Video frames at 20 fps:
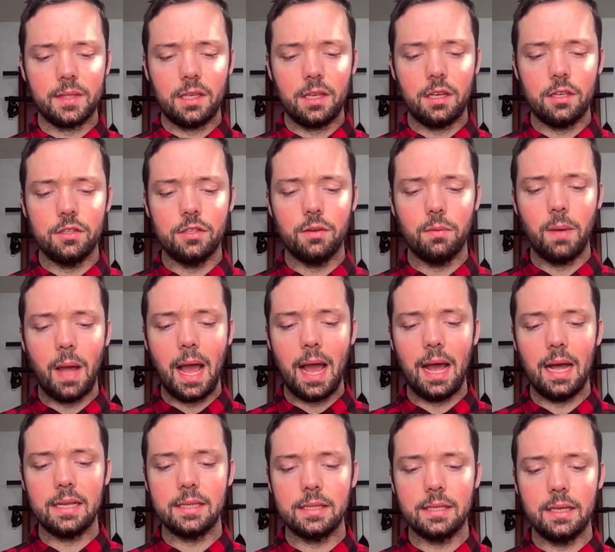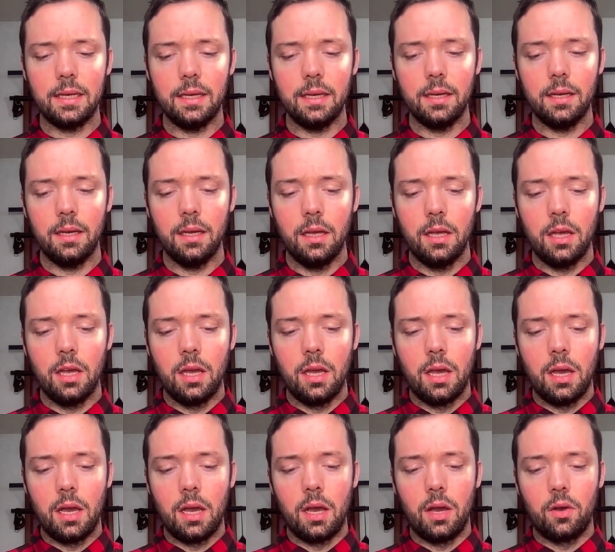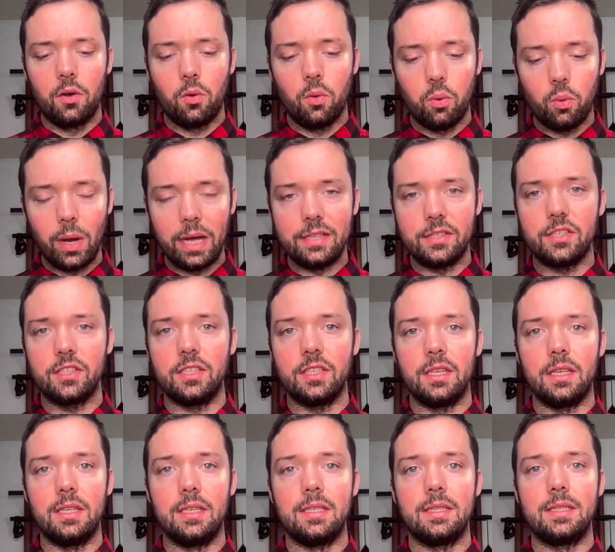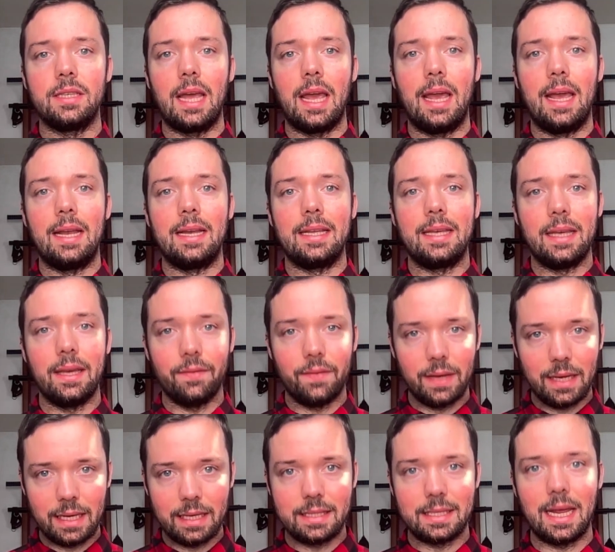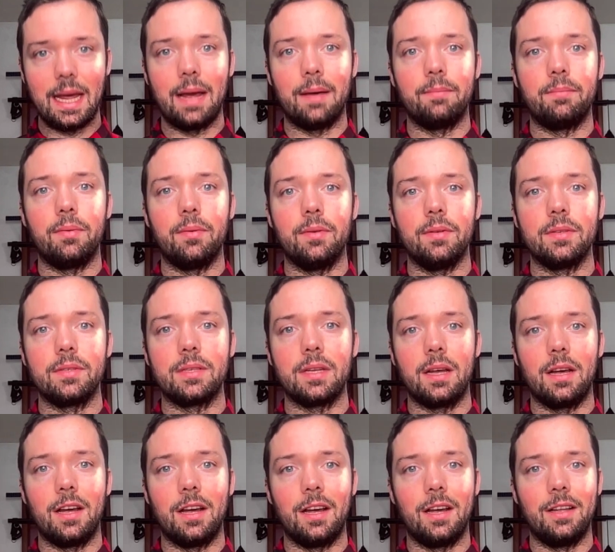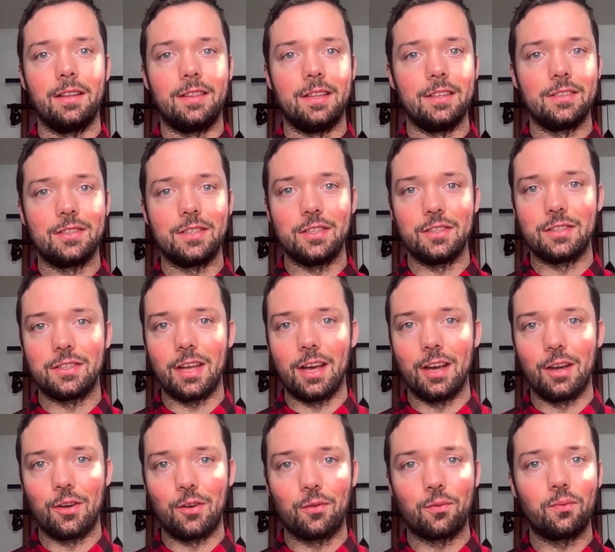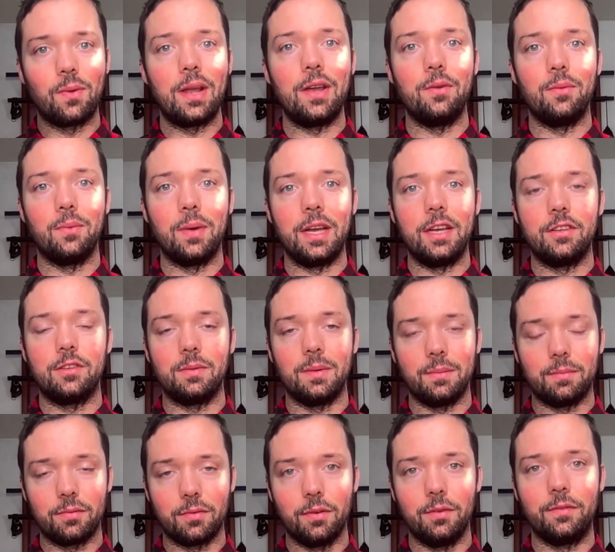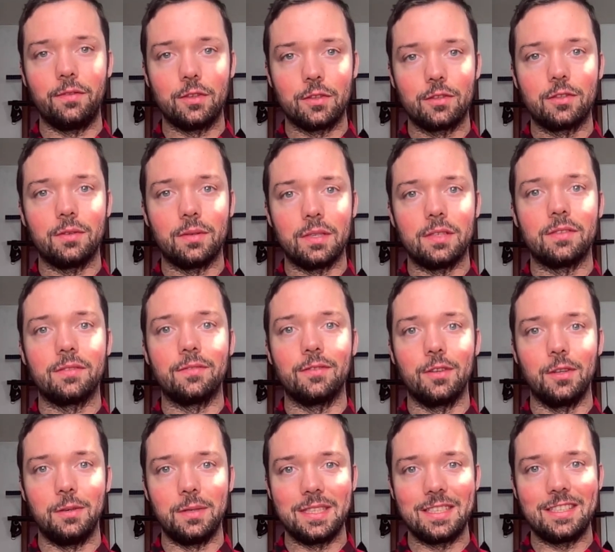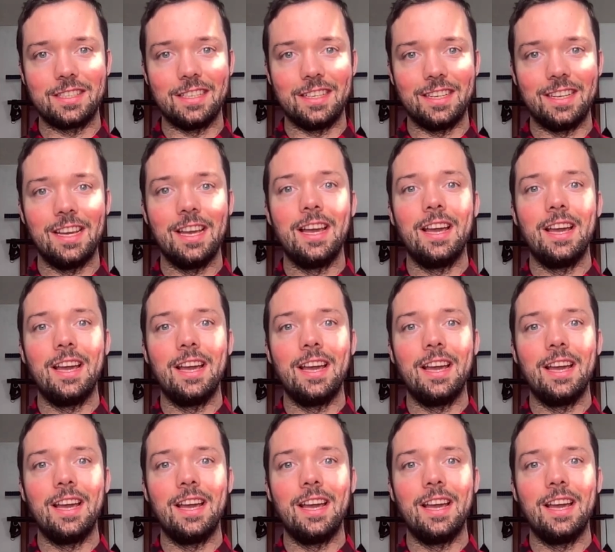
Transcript: So asking questions and giving examples, this is a great way to improve your students' fluency.